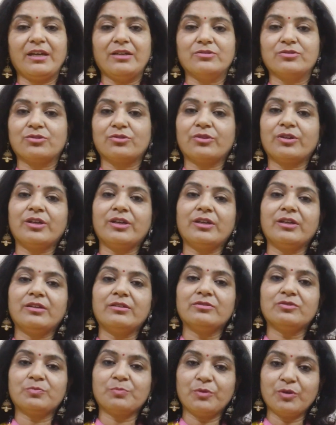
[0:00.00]
So he
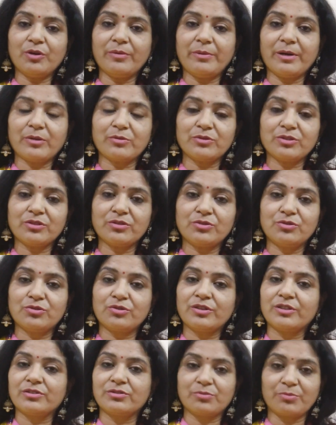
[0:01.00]
spoke about it
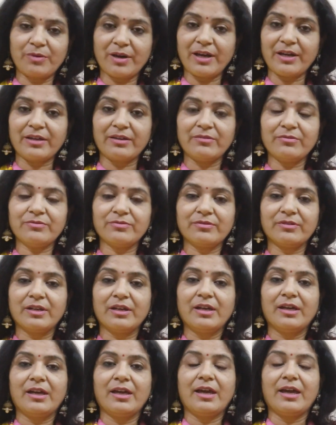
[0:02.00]
to his wife
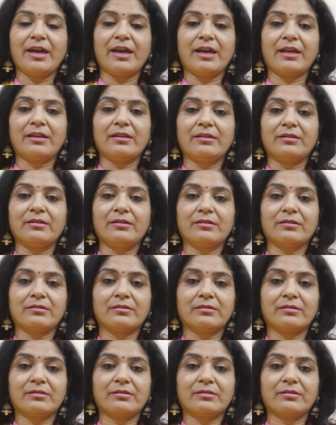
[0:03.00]
and